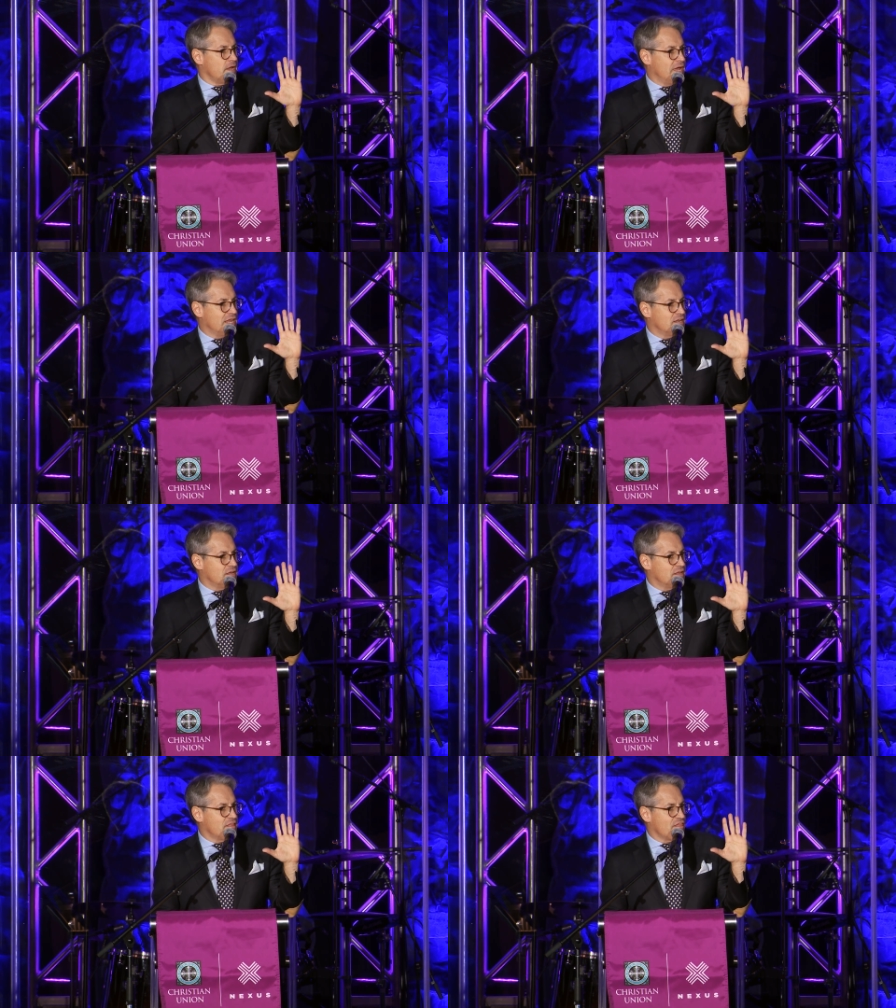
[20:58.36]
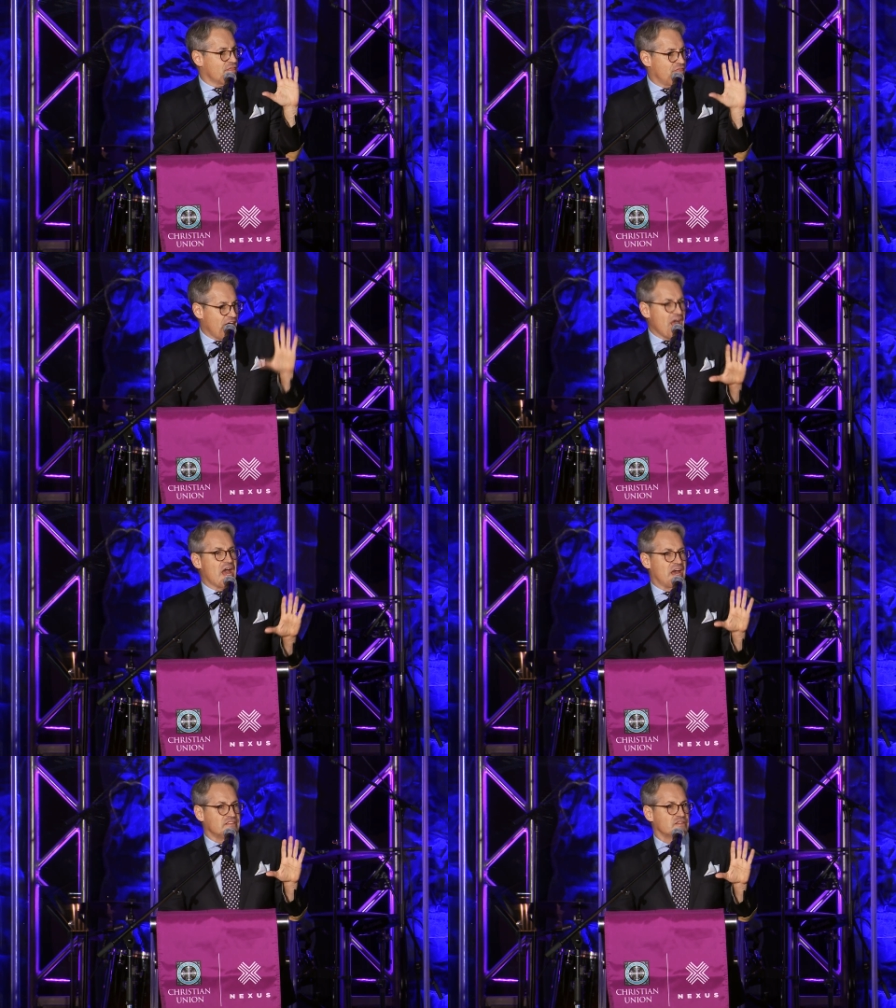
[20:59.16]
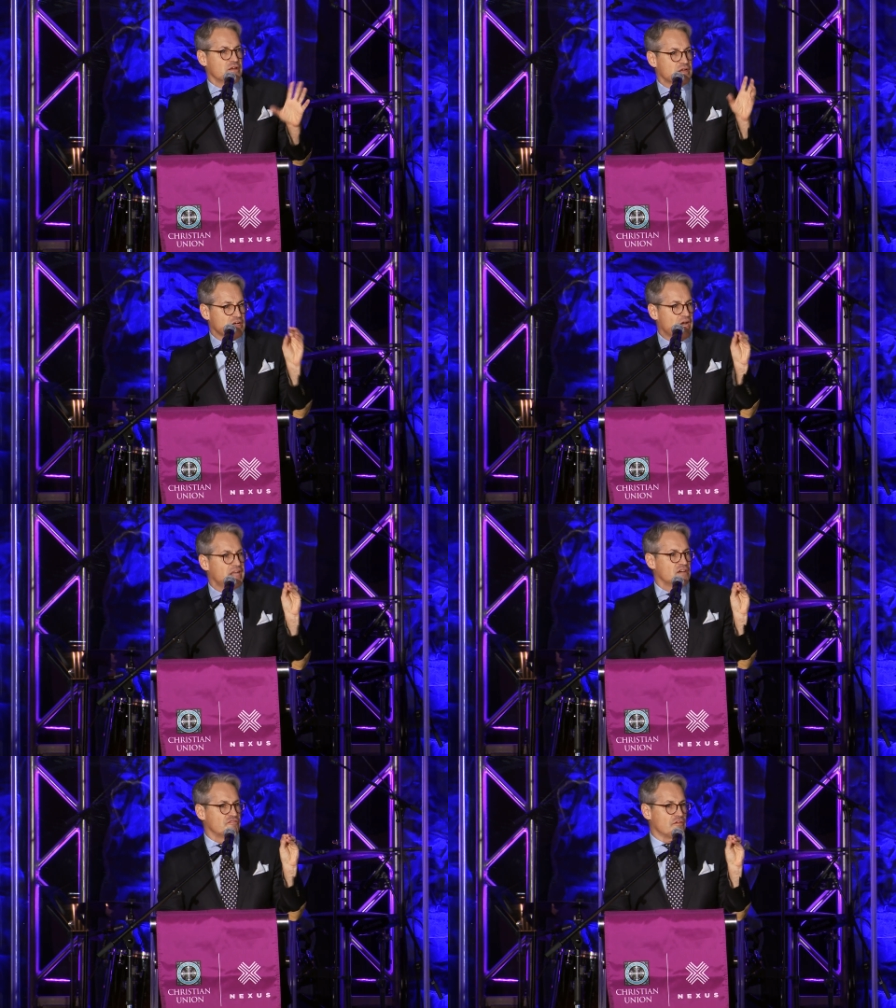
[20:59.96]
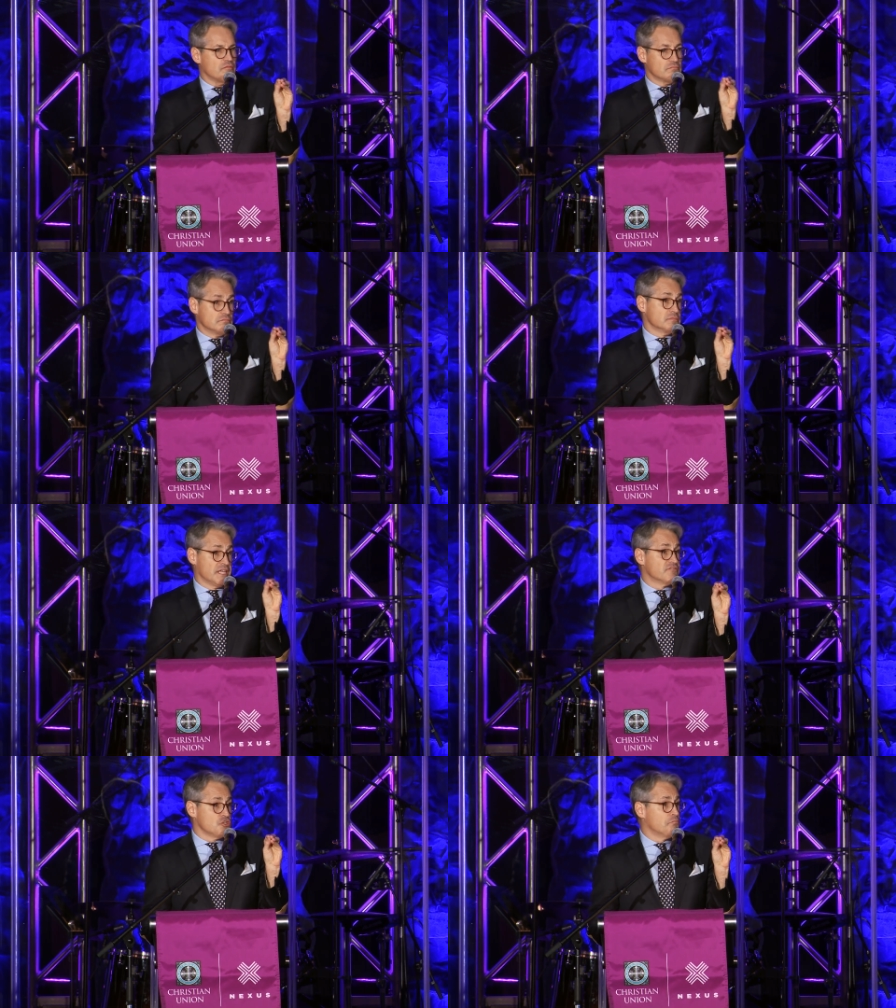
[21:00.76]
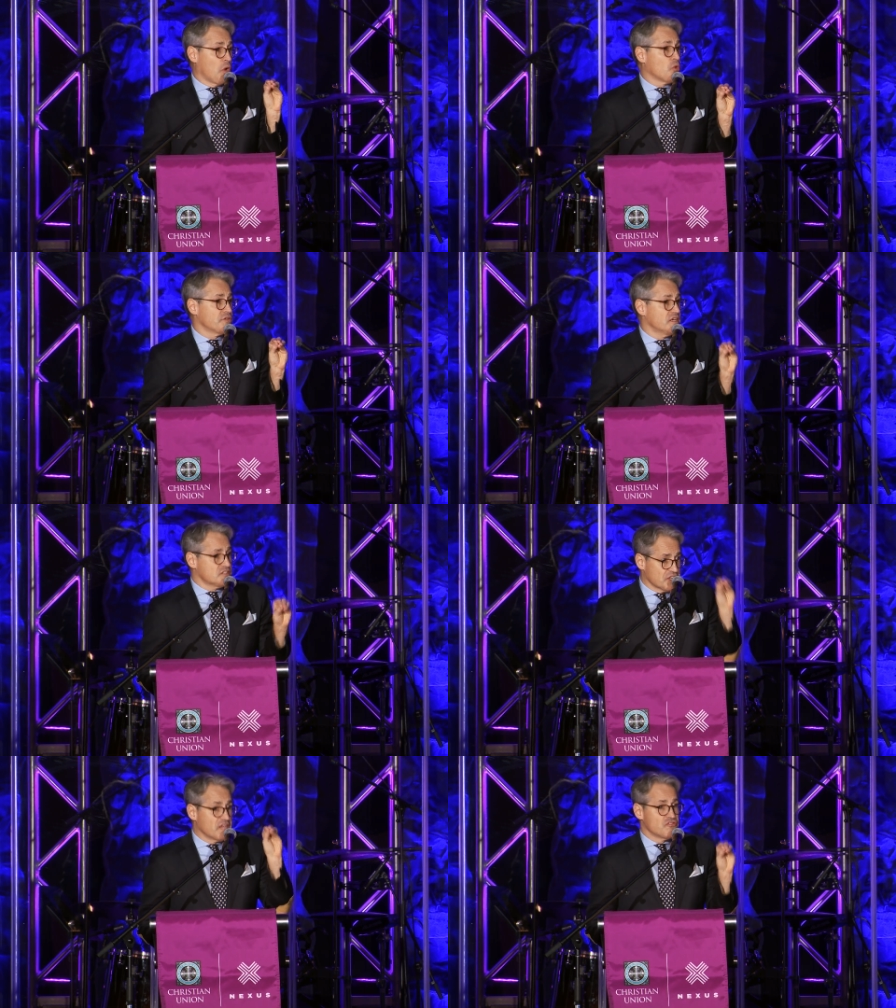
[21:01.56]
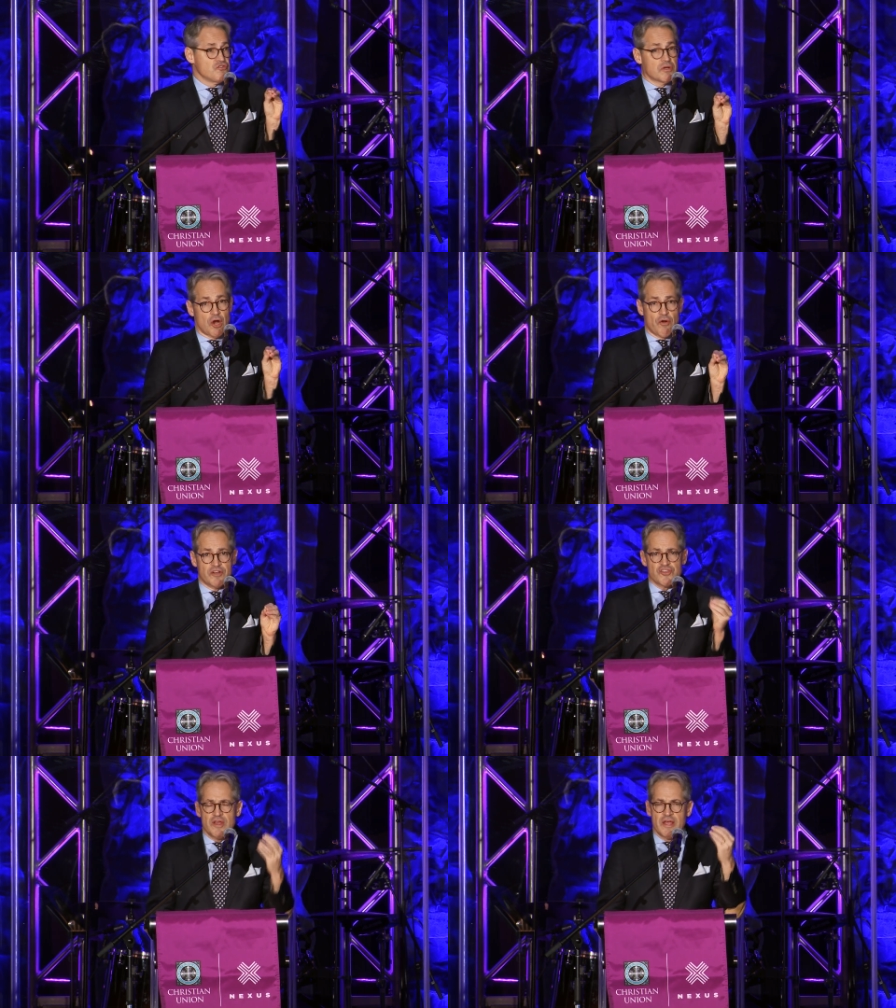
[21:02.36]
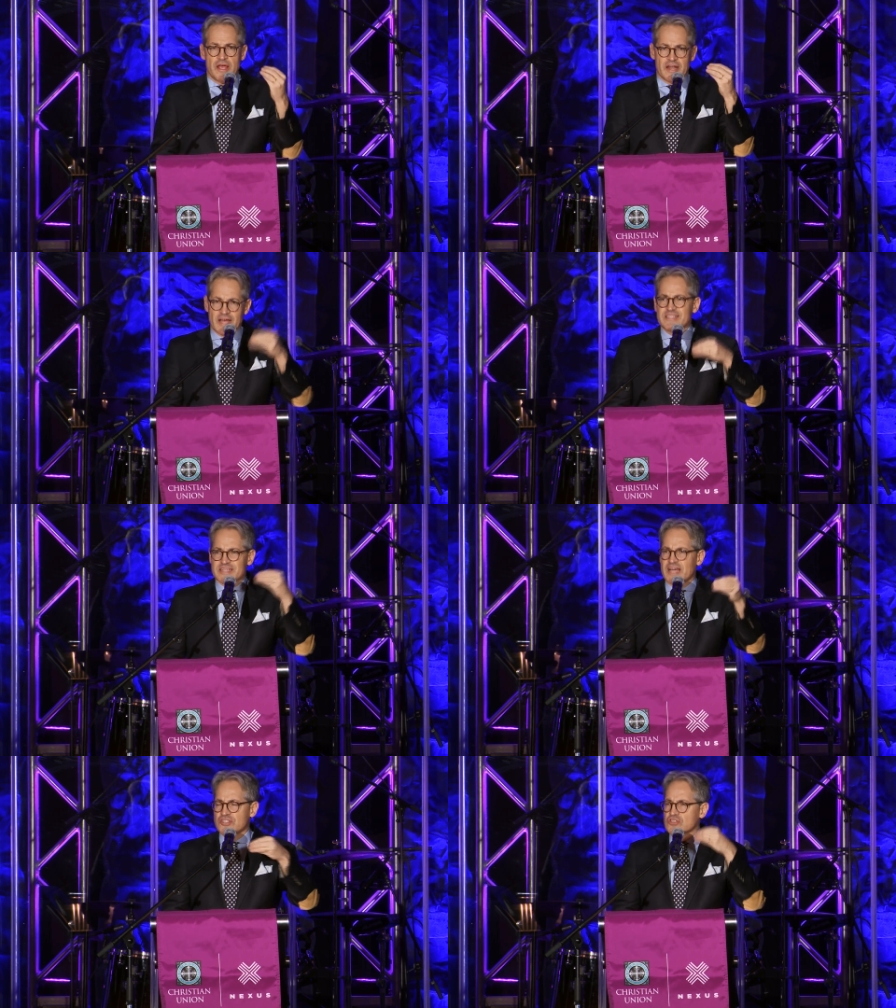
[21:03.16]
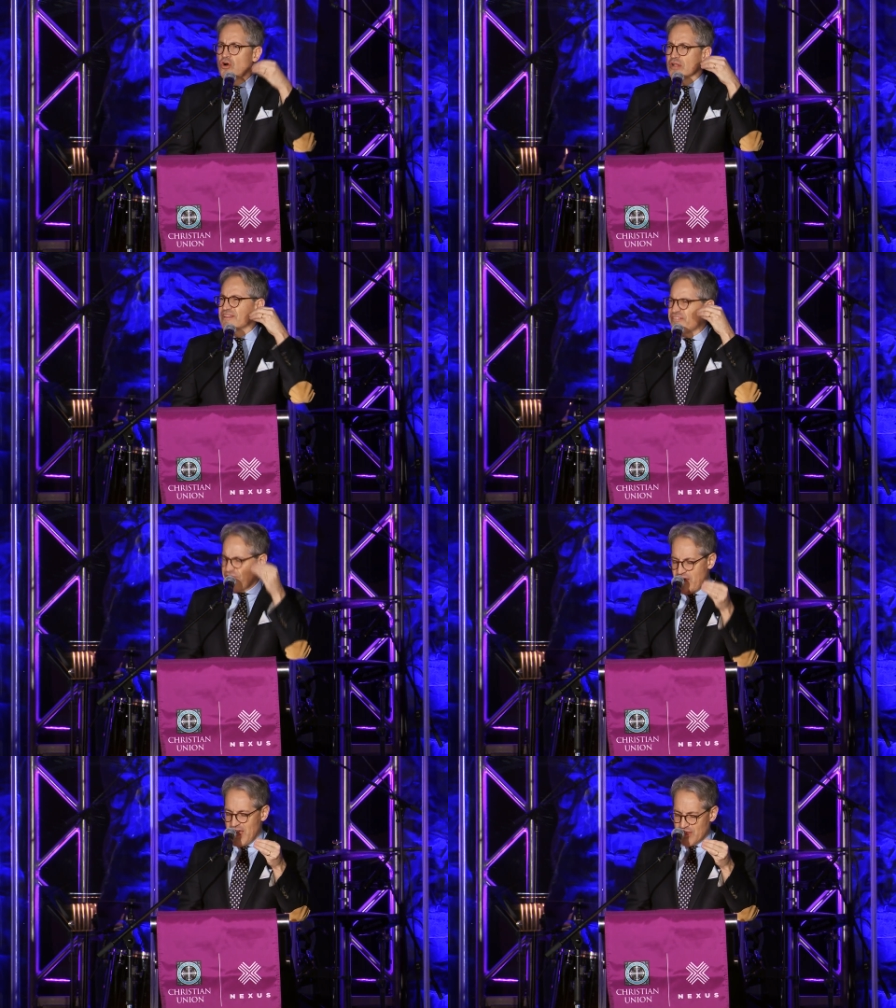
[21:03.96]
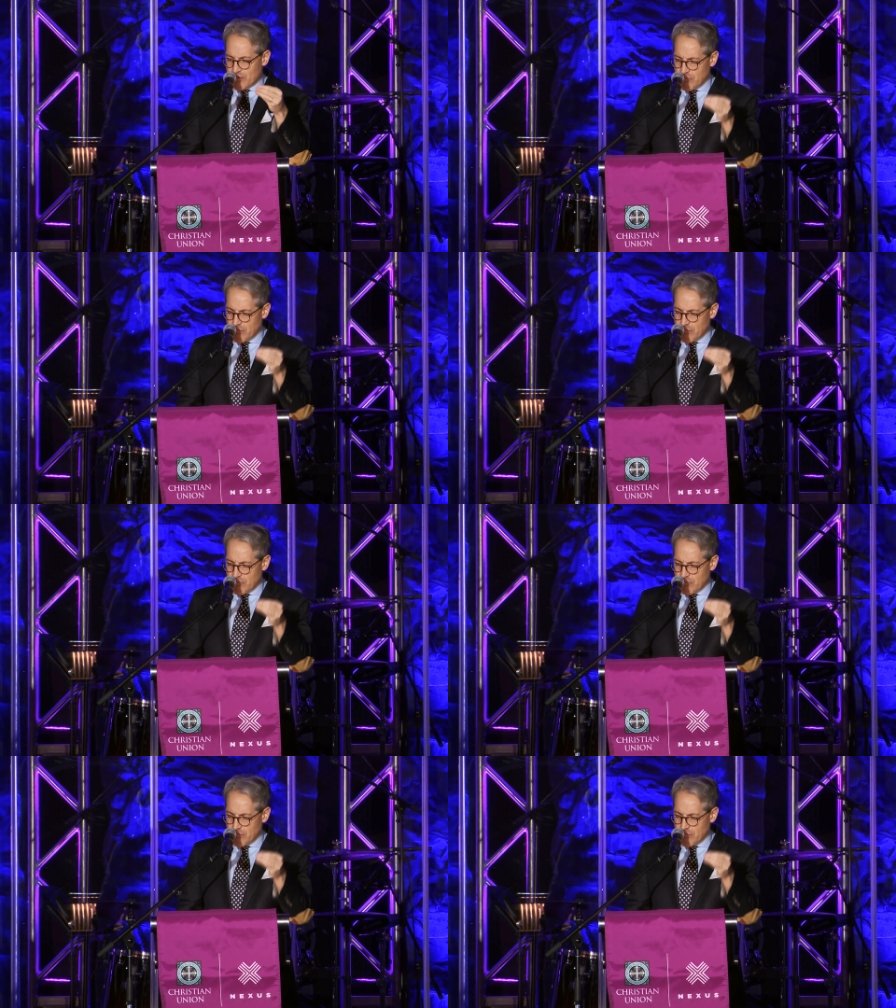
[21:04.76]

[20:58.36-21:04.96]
And that kind of gives you boldness. It gives you courage. And I, I just called it faith,